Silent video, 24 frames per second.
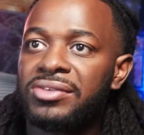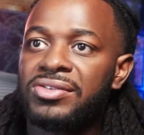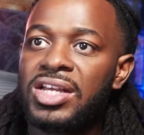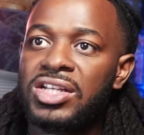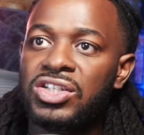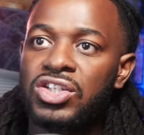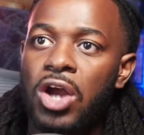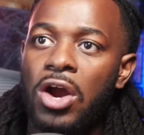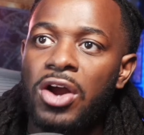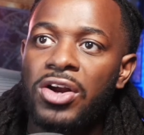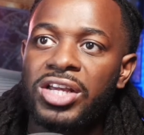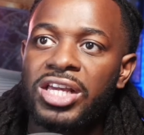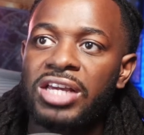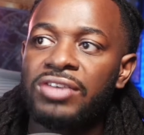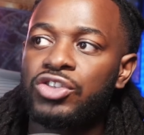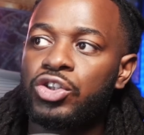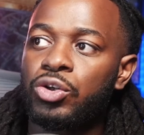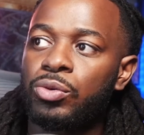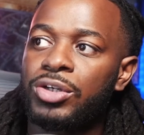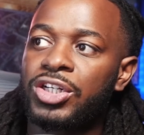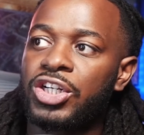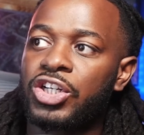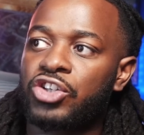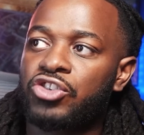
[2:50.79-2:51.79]
This card gives
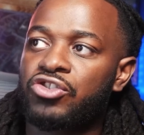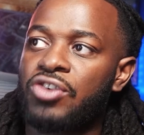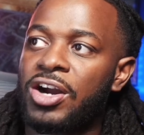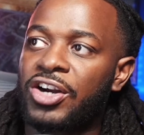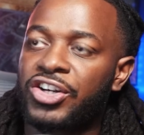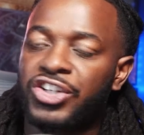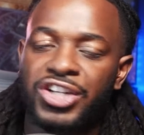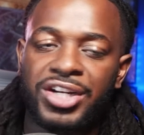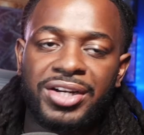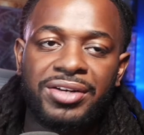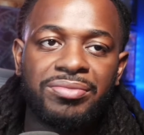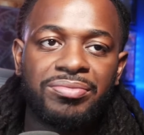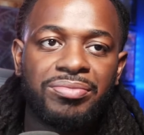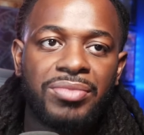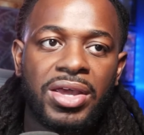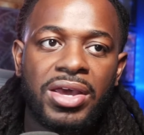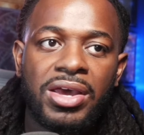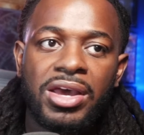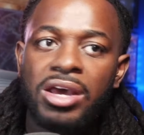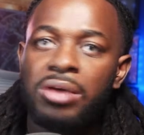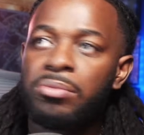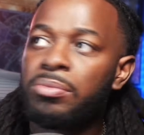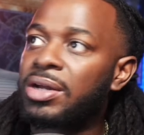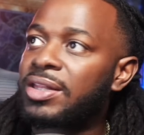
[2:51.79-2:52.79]
you a destruction,
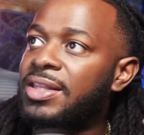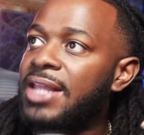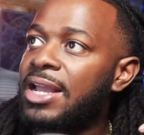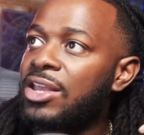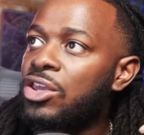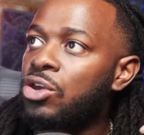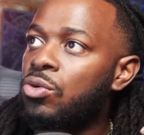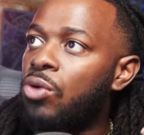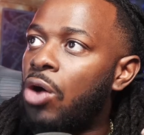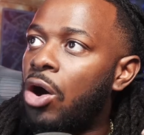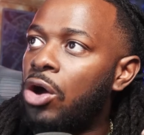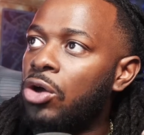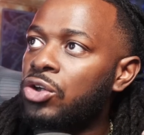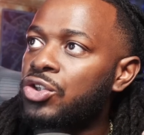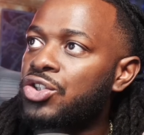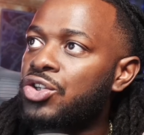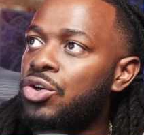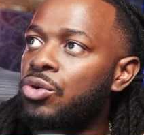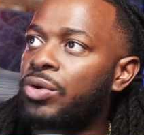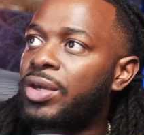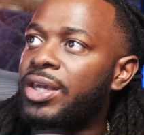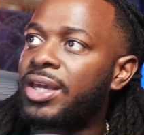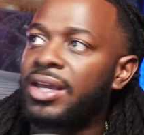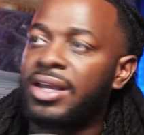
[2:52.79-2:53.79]
but then you
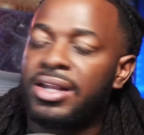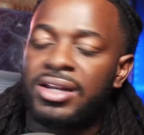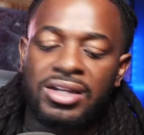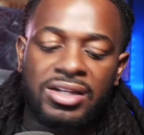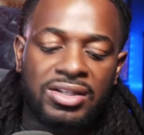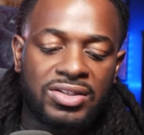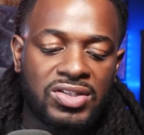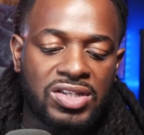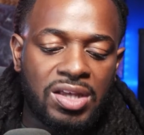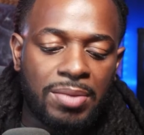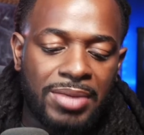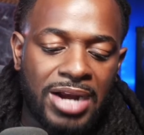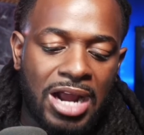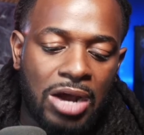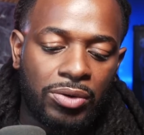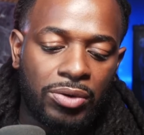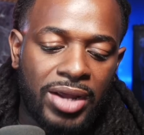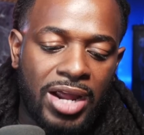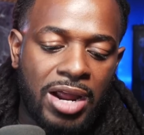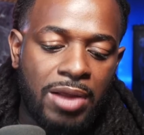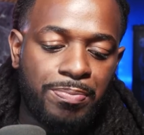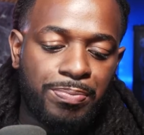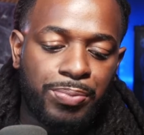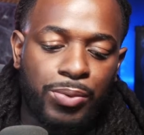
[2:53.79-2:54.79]
also can summon out
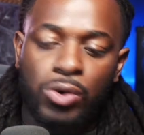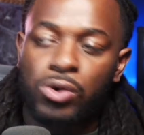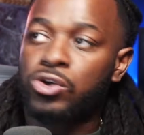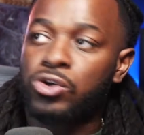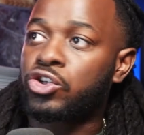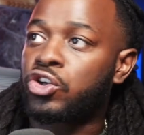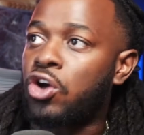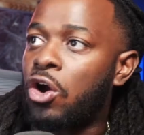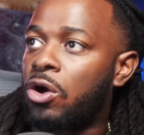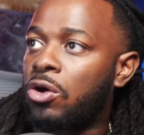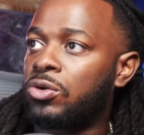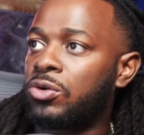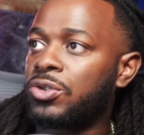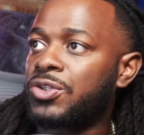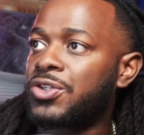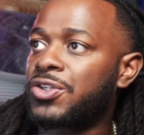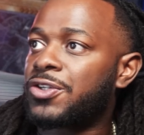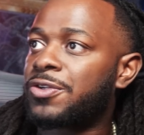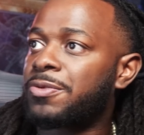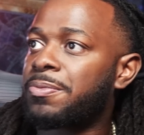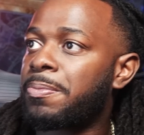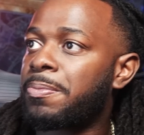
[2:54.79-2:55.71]
Emperor Charles,